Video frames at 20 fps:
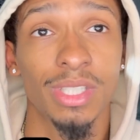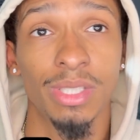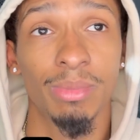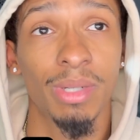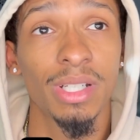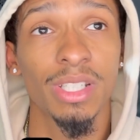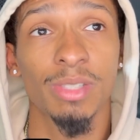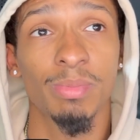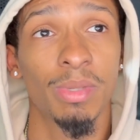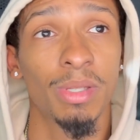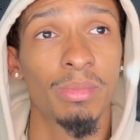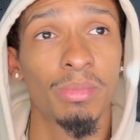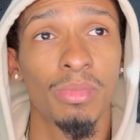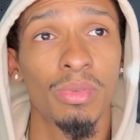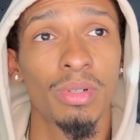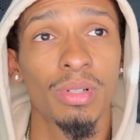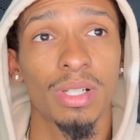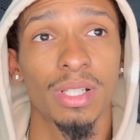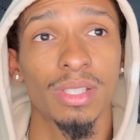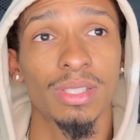He might have spent
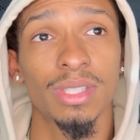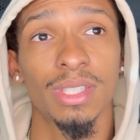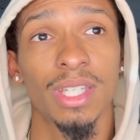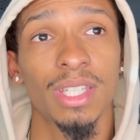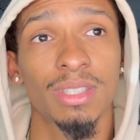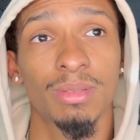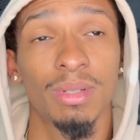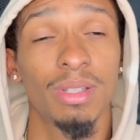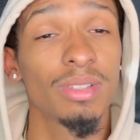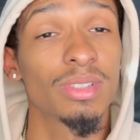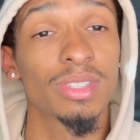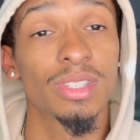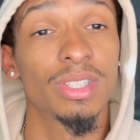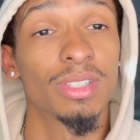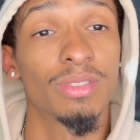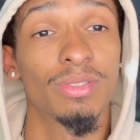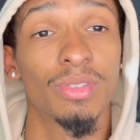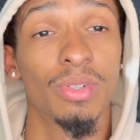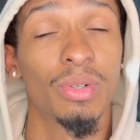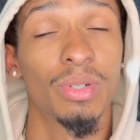more because he had some other
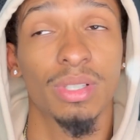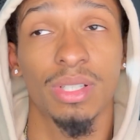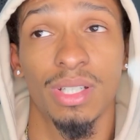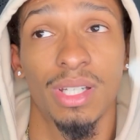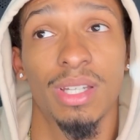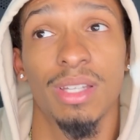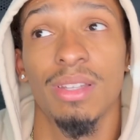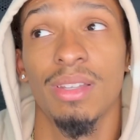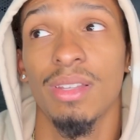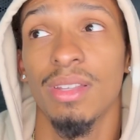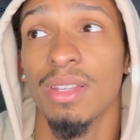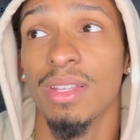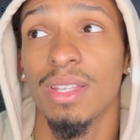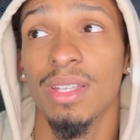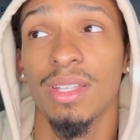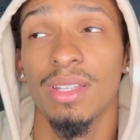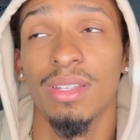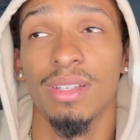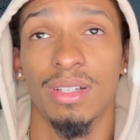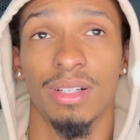stuff going on.
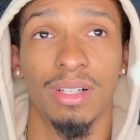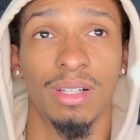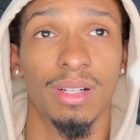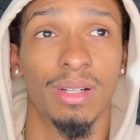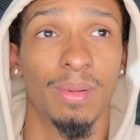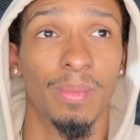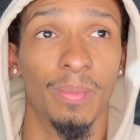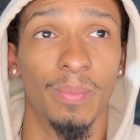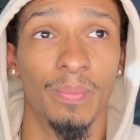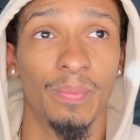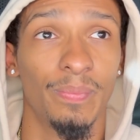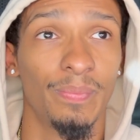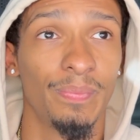Um,